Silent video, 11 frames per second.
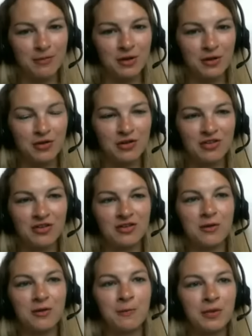There's
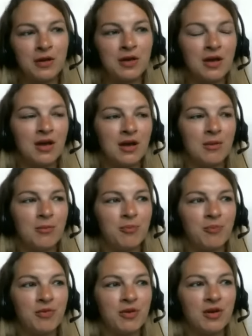this
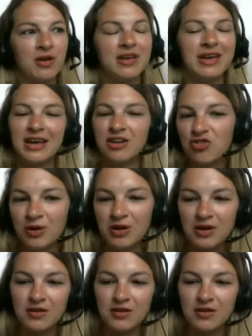engagement